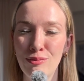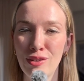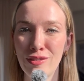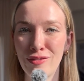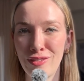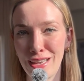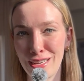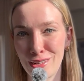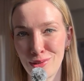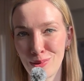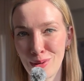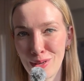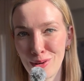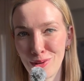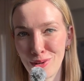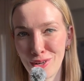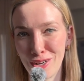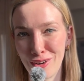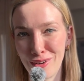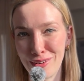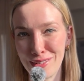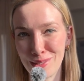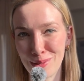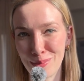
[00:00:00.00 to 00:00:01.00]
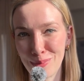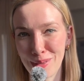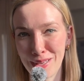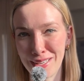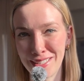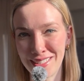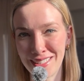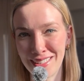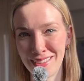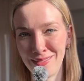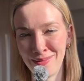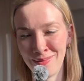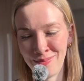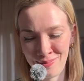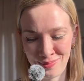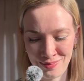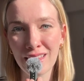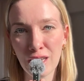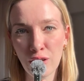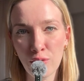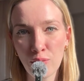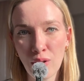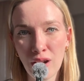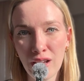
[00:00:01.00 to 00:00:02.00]
reflect well on her as a person.
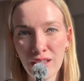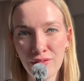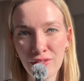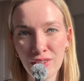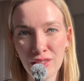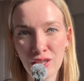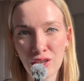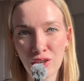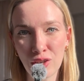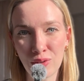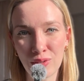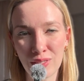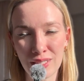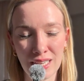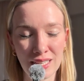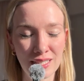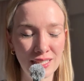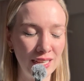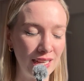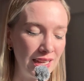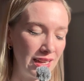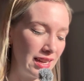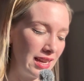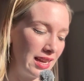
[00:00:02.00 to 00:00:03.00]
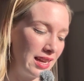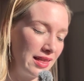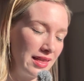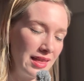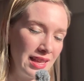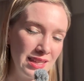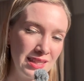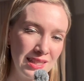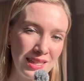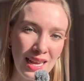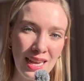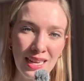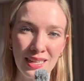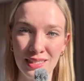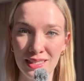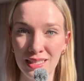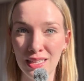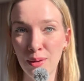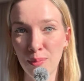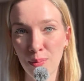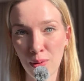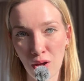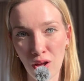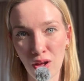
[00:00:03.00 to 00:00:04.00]
They arrive in the new setting, in this case,
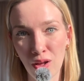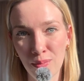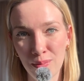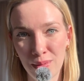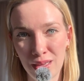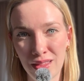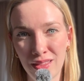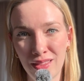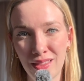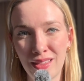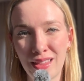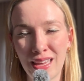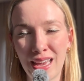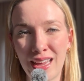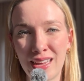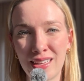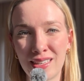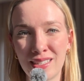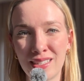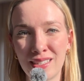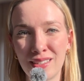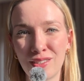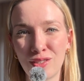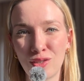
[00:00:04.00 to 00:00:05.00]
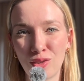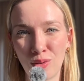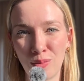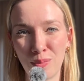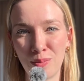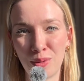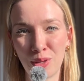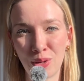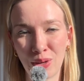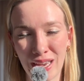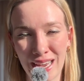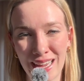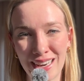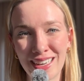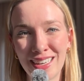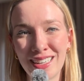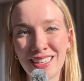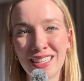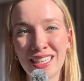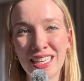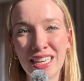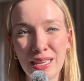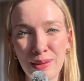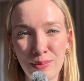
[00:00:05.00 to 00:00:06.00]
the apartment that Tom
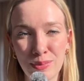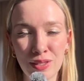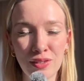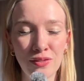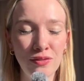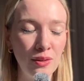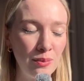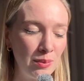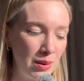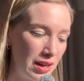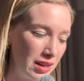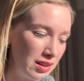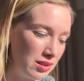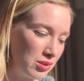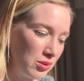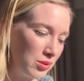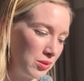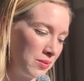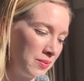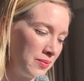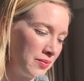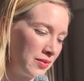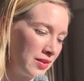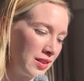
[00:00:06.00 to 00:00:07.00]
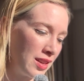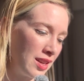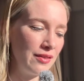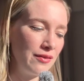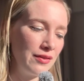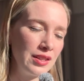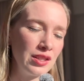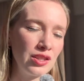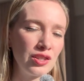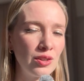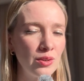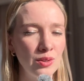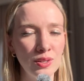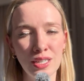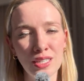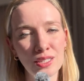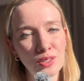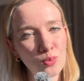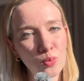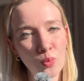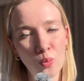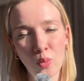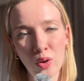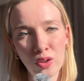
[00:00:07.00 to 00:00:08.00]
Buchanan keeps for Myrtle. And Fitzgerald
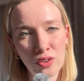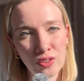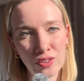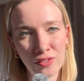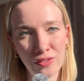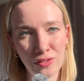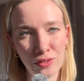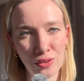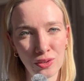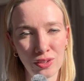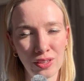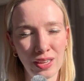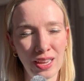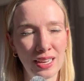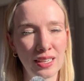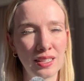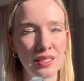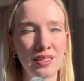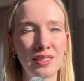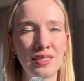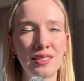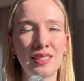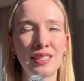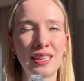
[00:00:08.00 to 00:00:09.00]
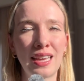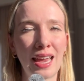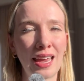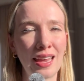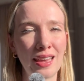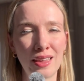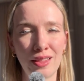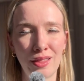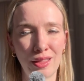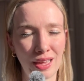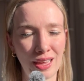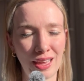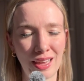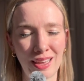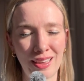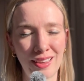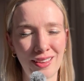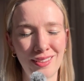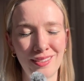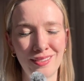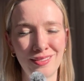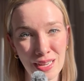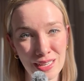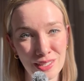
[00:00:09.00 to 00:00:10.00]
has a wonderful and
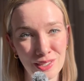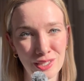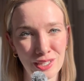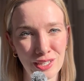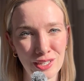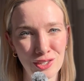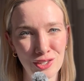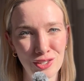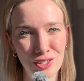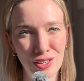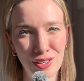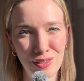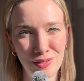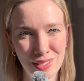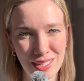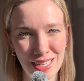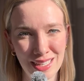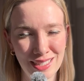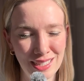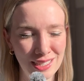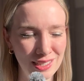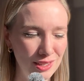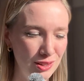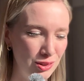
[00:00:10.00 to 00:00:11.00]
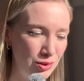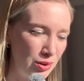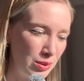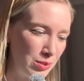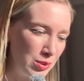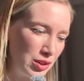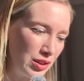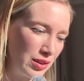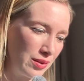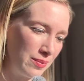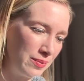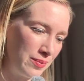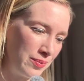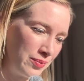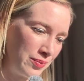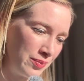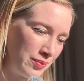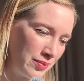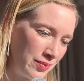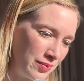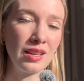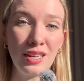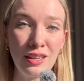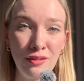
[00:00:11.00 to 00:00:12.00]
scathing passage of setting description.
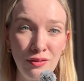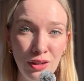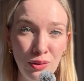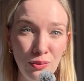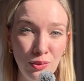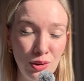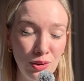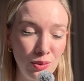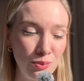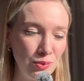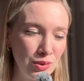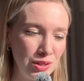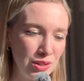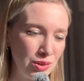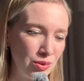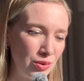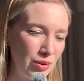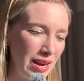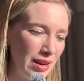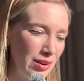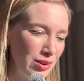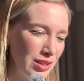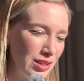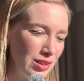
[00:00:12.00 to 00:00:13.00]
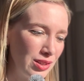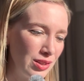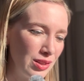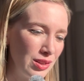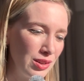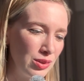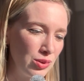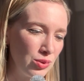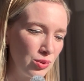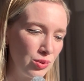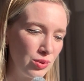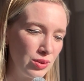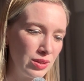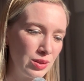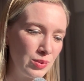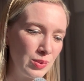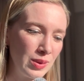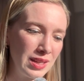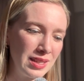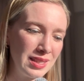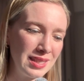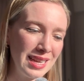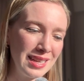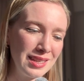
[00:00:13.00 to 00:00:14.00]
The living room was crowded to the doors
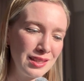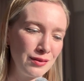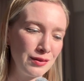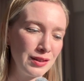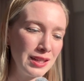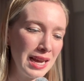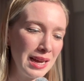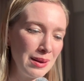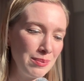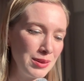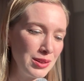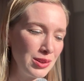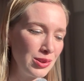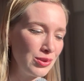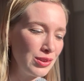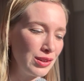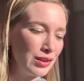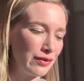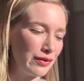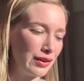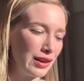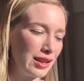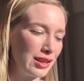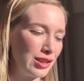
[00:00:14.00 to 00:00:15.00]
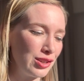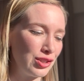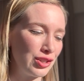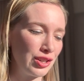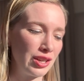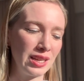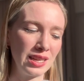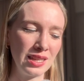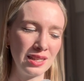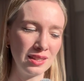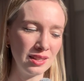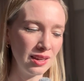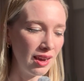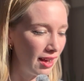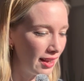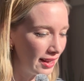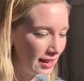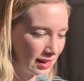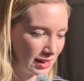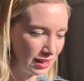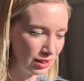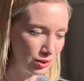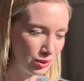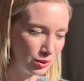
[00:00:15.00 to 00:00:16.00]
with a set of tapestried furniture
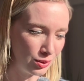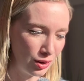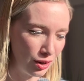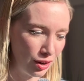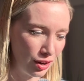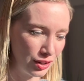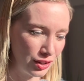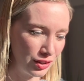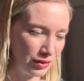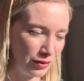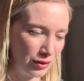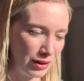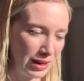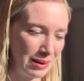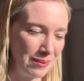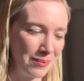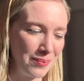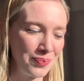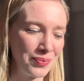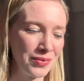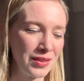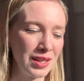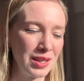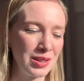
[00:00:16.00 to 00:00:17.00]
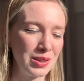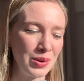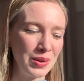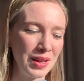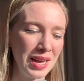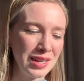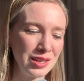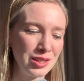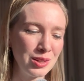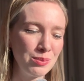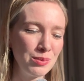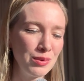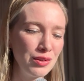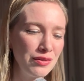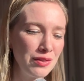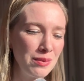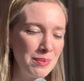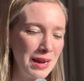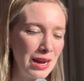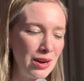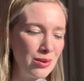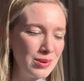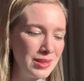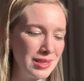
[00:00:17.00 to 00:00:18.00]
entirely too large for it, so that to move
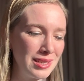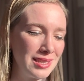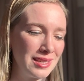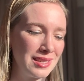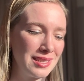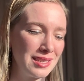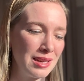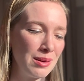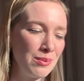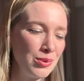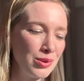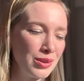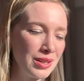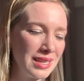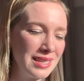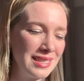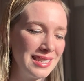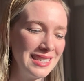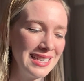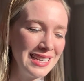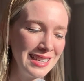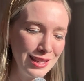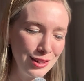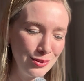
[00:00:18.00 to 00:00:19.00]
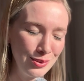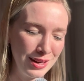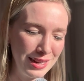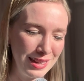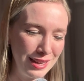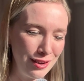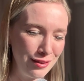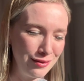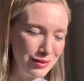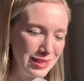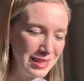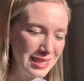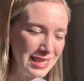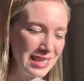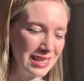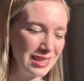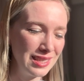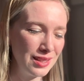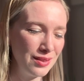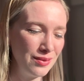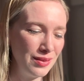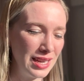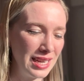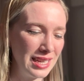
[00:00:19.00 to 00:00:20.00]
about was to stumble continually over
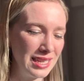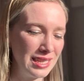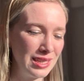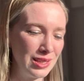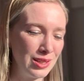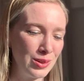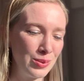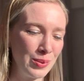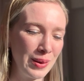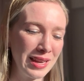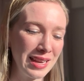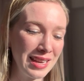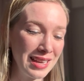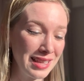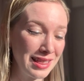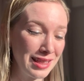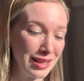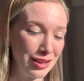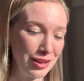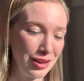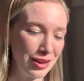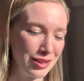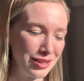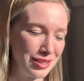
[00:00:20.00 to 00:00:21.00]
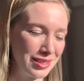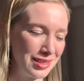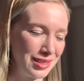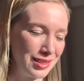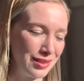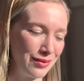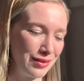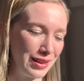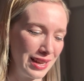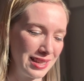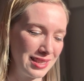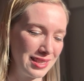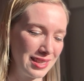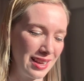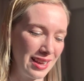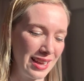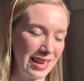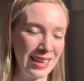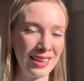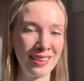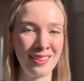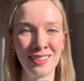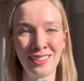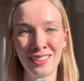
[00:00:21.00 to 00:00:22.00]
scenes of ladies swinging in the gardens of
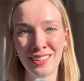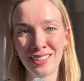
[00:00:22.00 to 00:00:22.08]
Versailles,